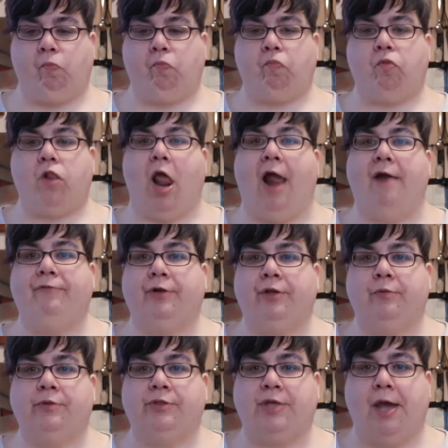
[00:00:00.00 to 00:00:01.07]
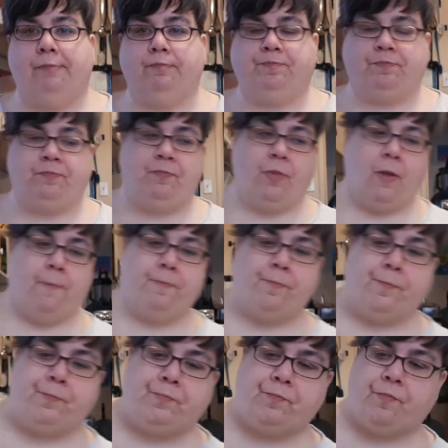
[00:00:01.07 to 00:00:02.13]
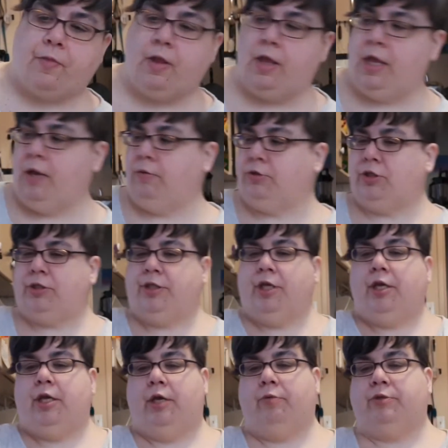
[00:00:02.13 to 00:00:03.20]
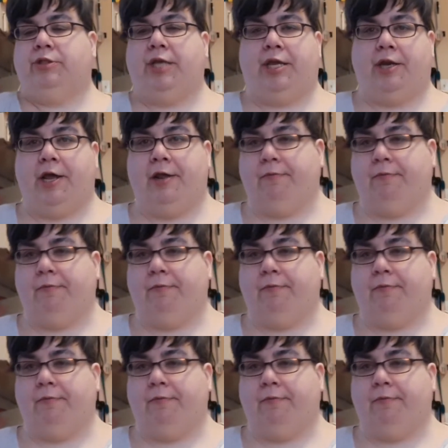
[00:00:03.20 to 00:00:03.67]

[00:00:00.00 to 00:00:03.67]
everything was set. He was just thinking it was date night.